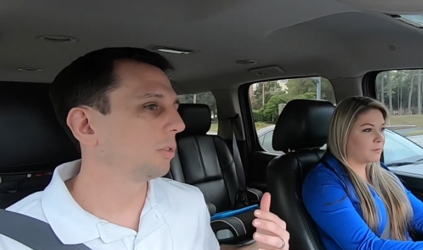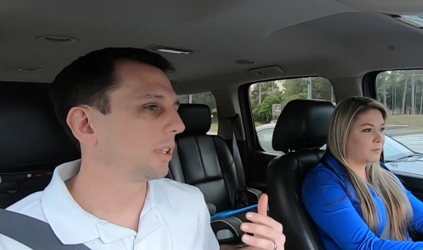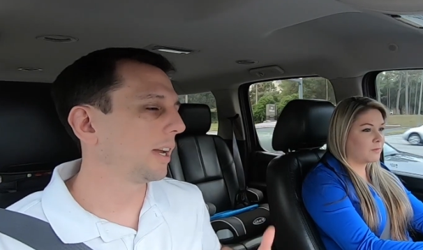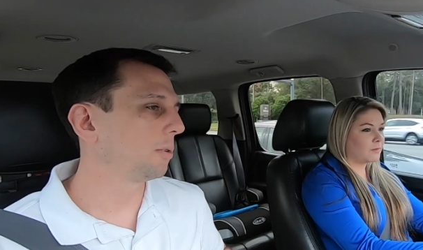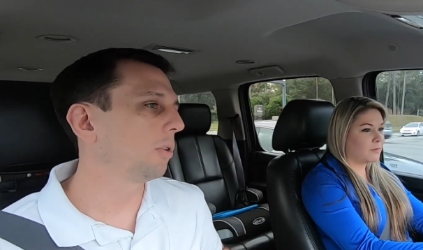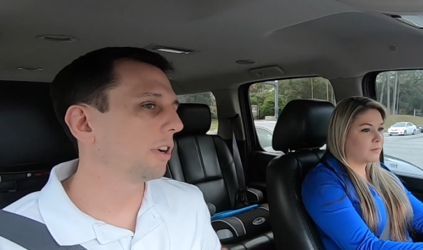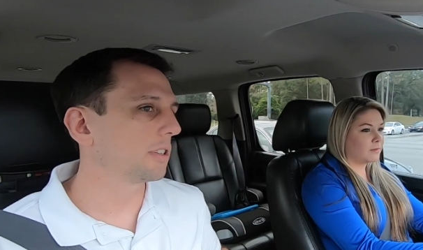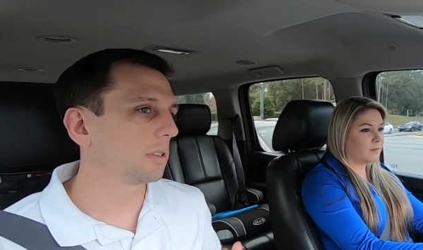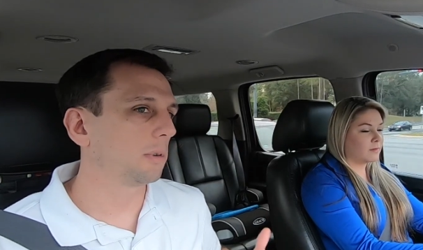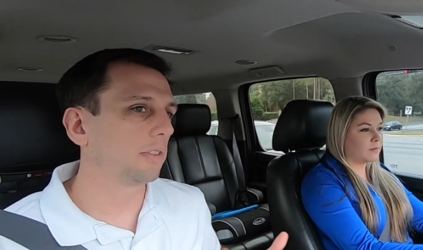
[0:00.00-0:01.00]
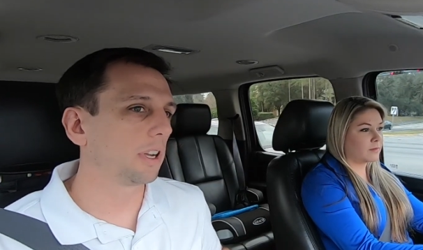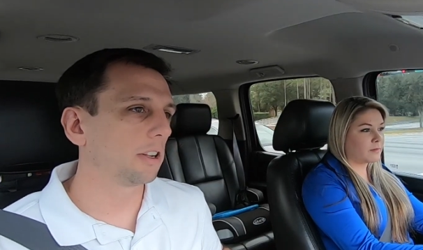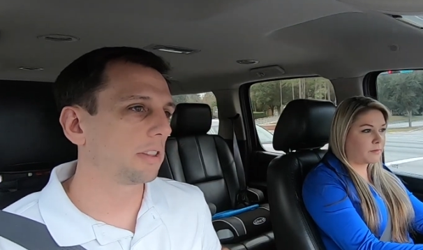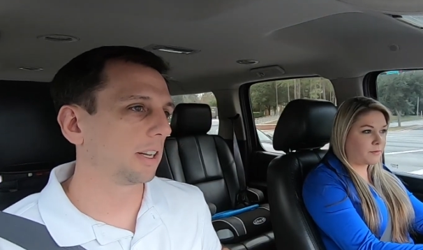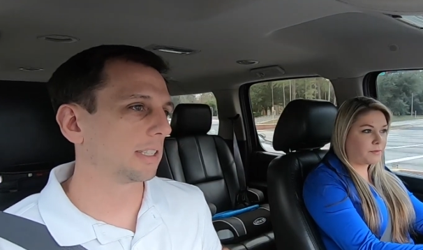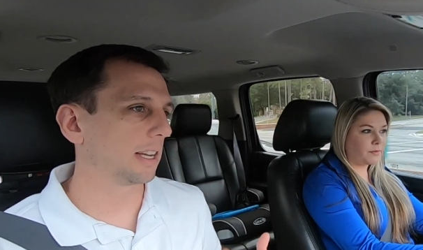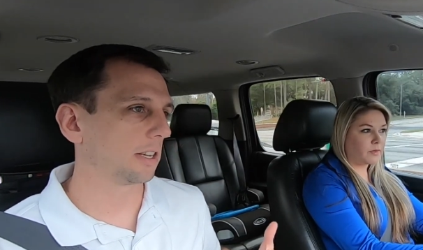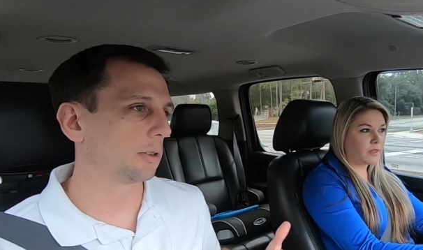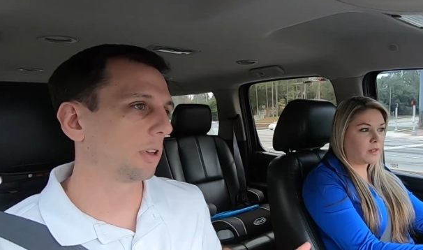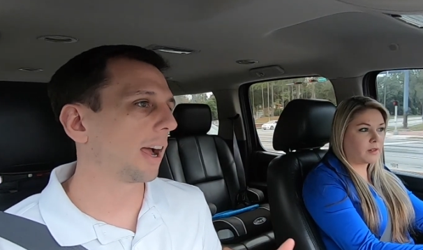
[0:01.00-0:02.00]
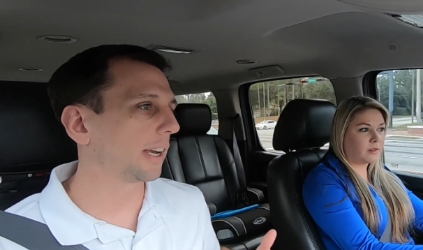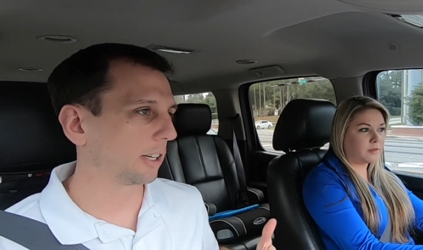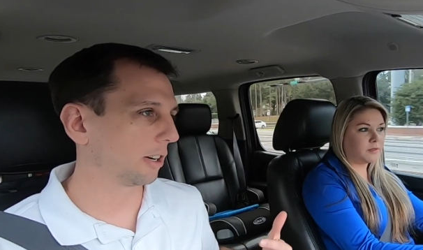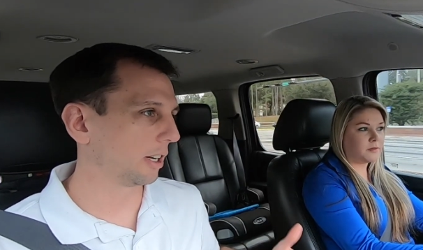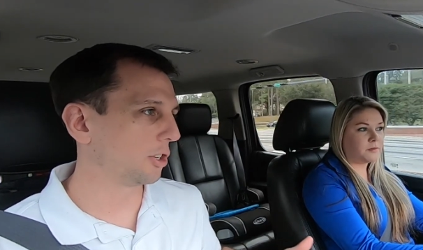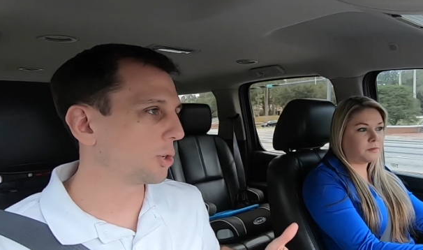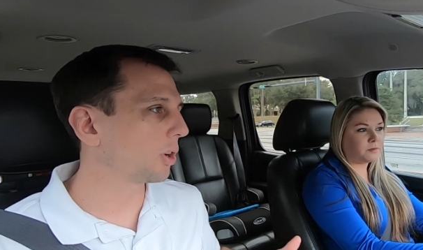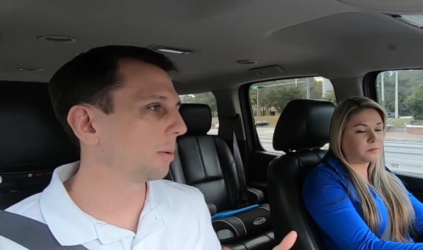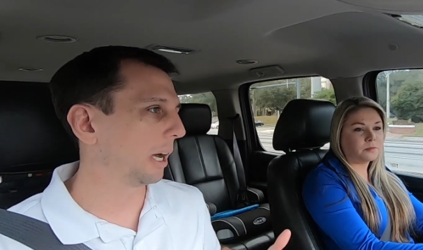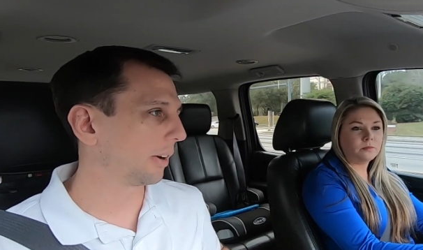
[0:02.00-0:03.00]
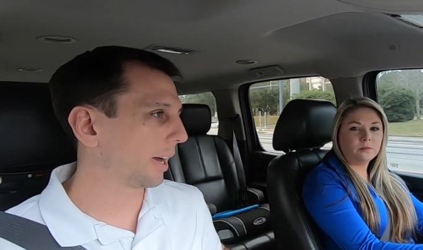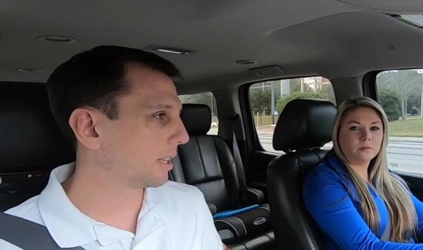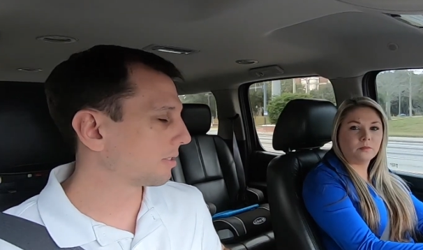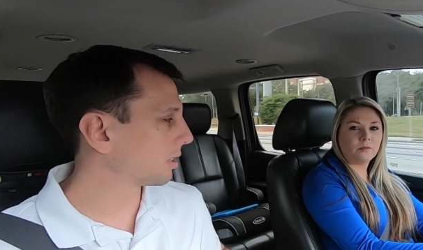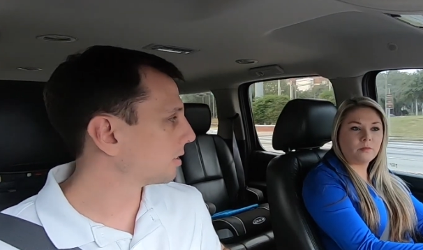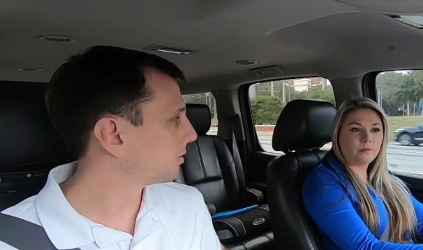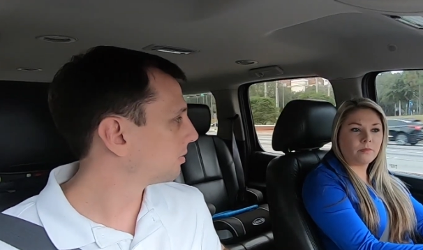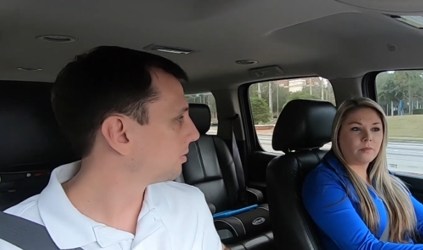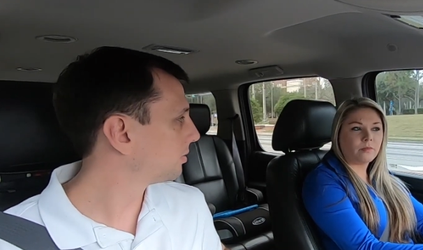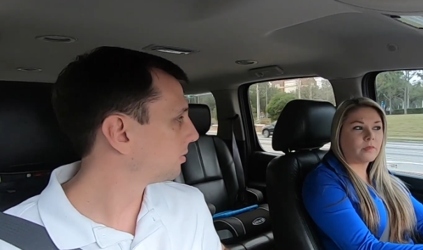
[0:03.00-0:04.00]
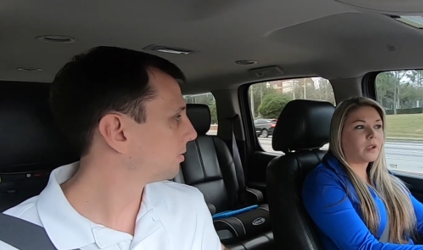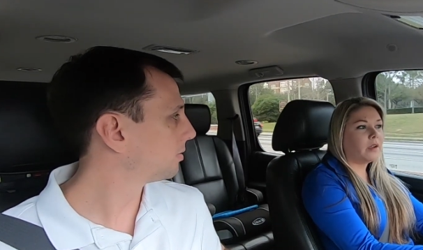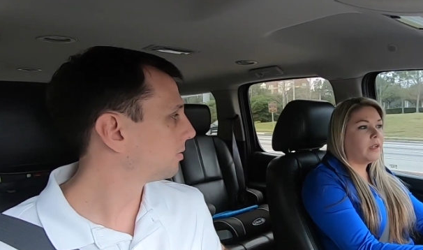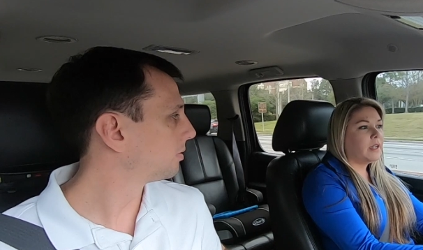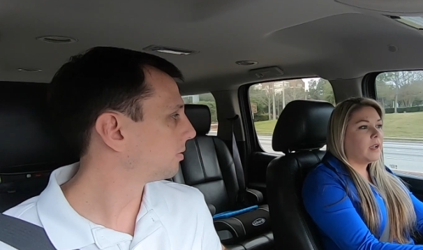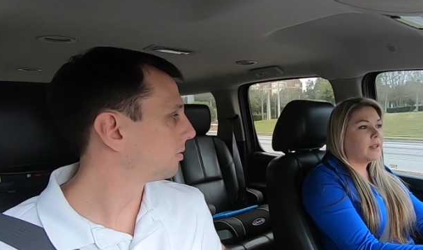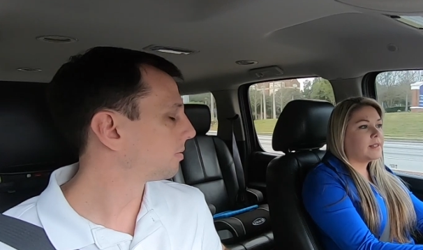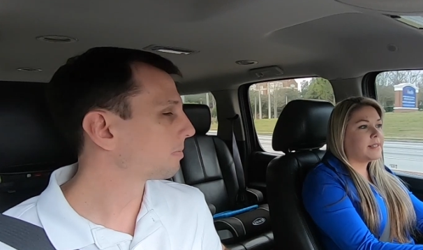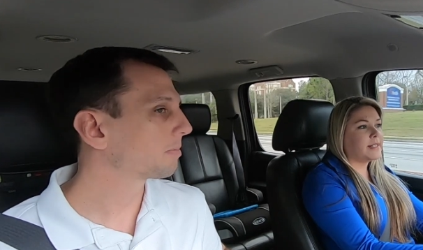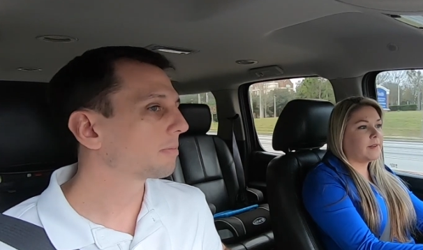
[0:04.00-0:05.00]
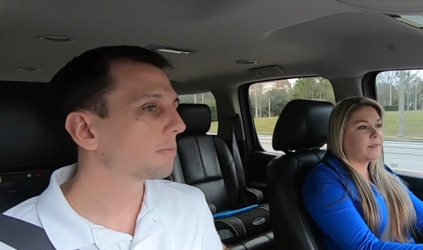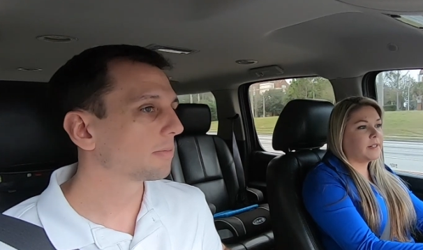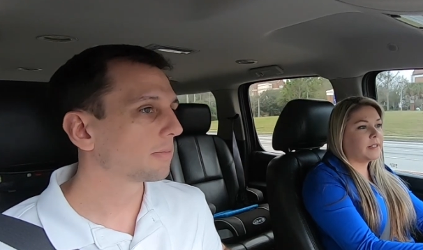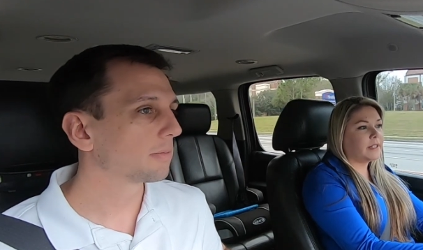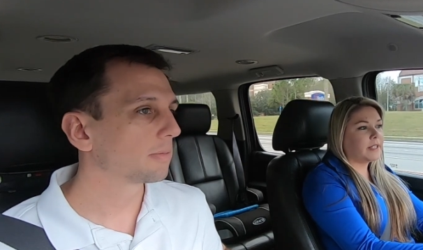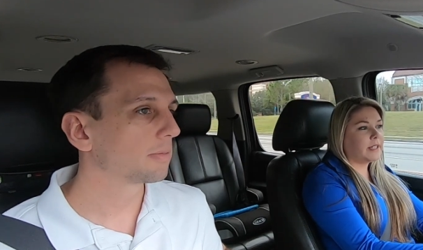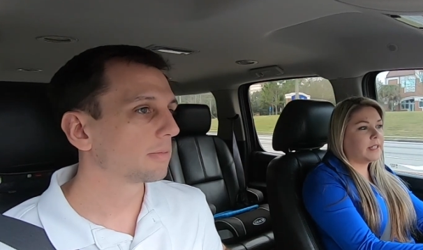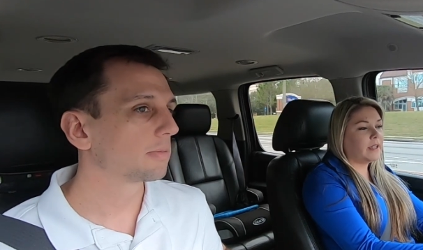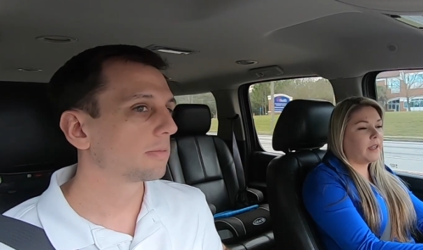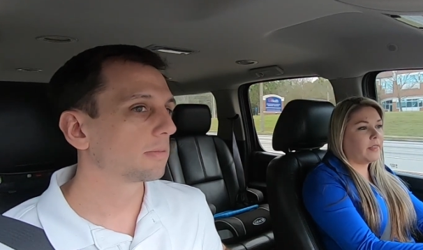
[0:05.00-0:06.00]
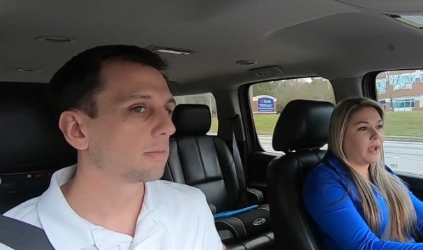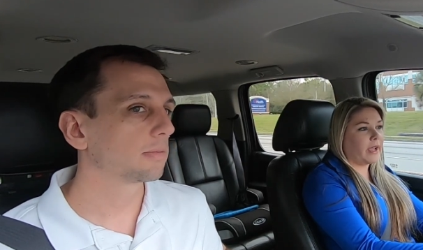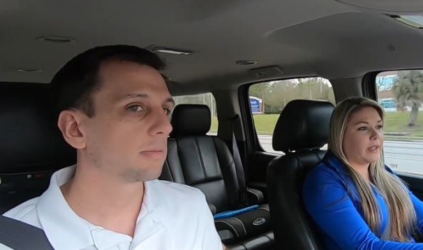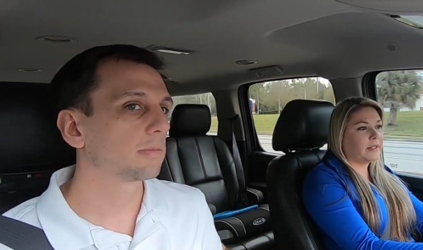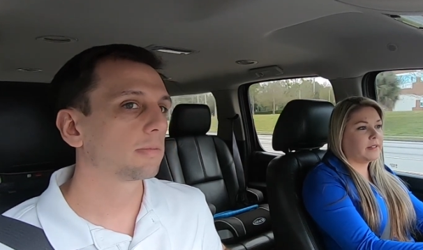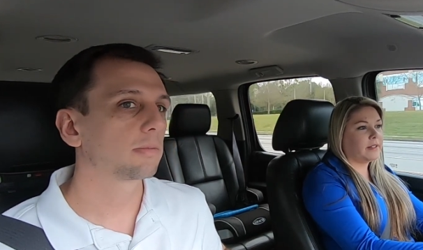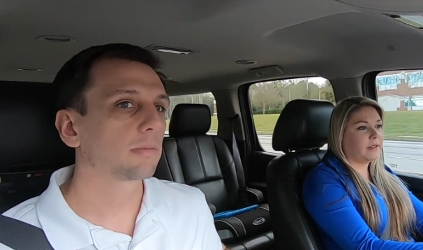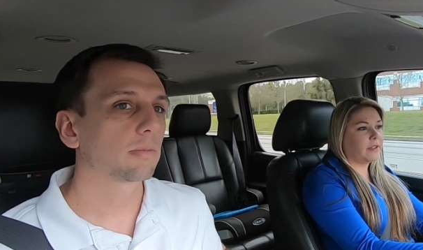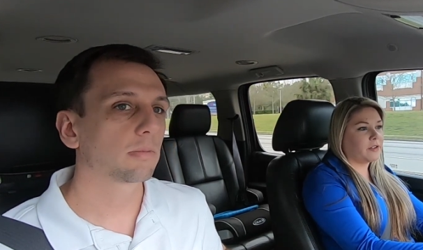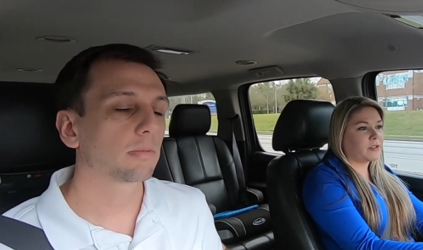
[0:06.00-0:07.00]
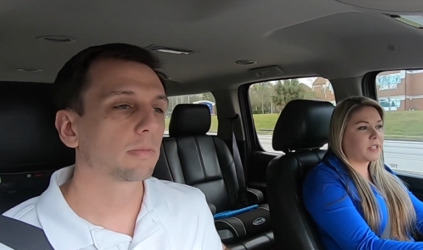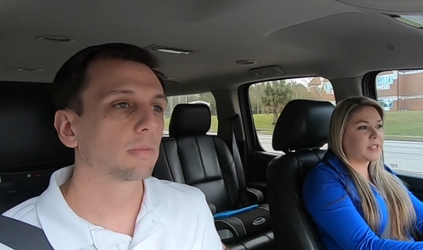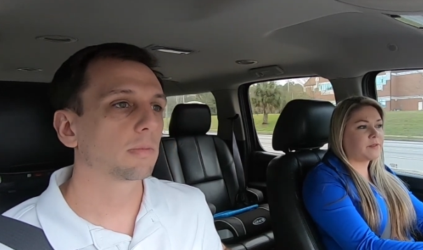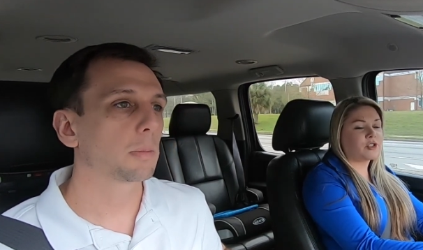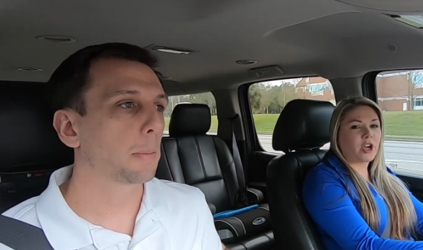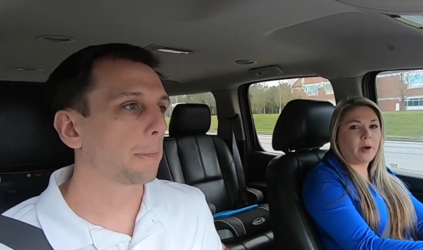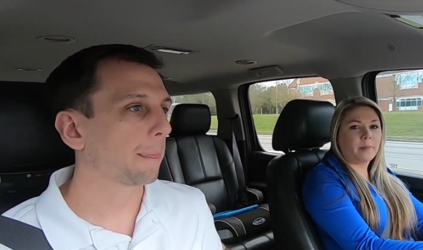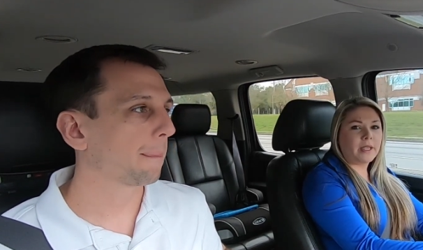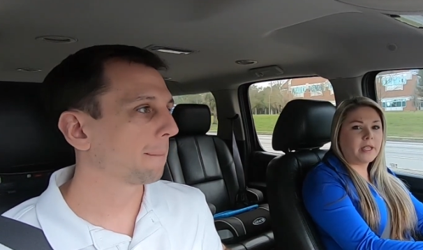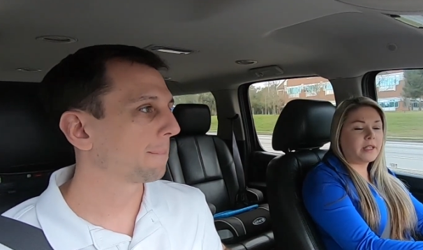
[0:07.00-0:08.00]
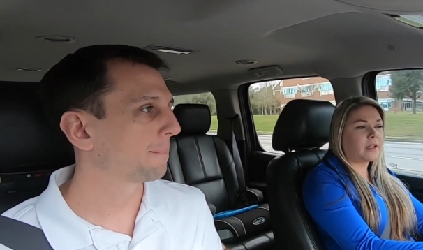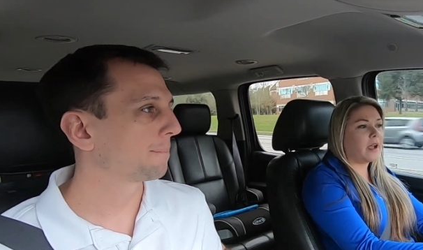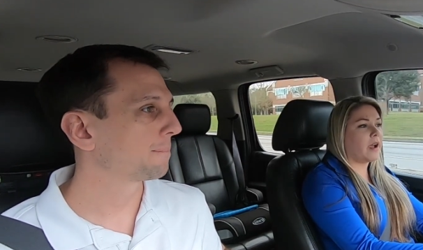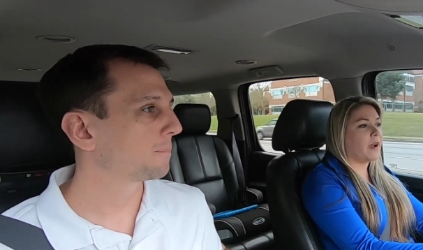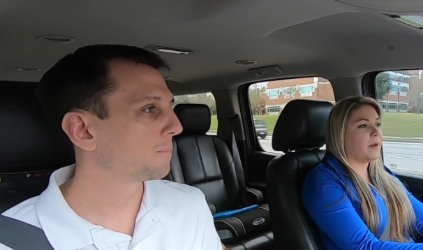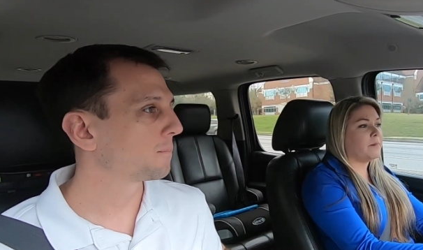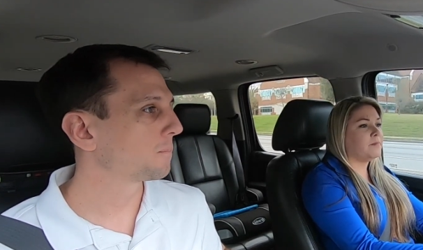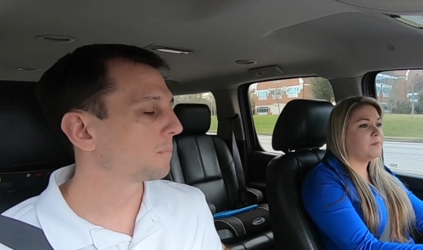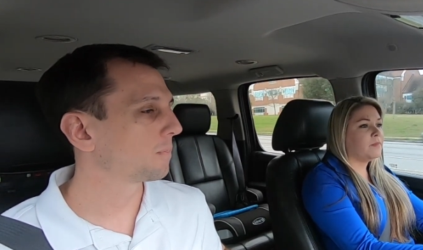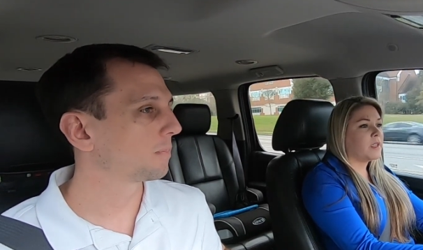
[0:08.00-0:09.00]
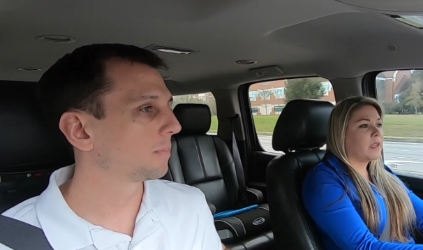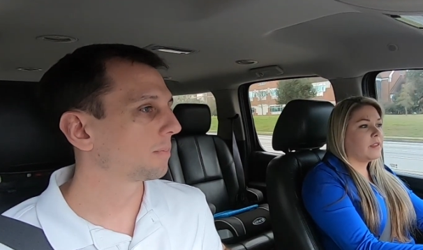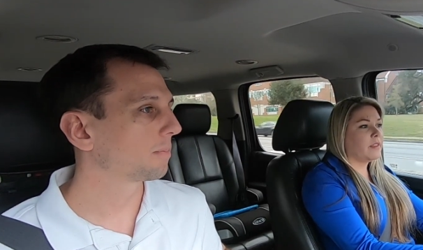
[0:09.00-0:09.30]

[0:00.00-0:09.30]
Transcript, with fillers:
Speaker 1: Katie, what are some of the other things that you like or enjoy about Gainesville?
Speaker 2: Definitely that there's lots of shopping, um,